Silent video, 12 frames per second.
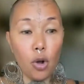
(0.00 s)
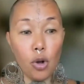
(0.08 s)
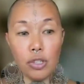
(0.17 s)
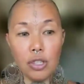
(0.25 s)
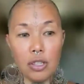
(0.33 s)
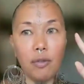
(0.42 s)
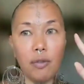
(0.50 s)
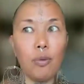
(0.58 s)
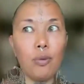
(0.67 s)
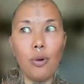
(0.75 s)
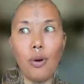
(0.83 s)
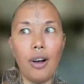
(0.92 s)
because of
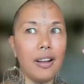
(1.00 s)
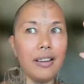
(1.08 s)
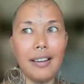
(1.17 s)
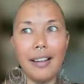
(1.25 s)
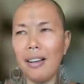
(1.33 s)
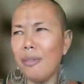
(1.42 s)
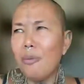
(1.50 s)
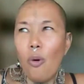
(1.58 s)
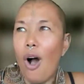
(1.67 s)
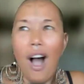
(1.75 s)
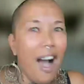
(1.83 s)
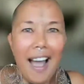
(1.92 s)
what?
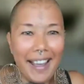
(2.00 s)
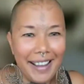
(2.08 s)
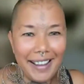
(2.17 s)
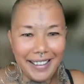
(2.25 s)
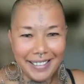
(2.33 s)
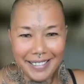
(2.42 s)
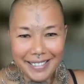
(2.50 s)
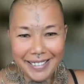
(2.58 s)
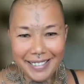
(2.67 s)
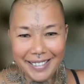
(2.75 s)
Why?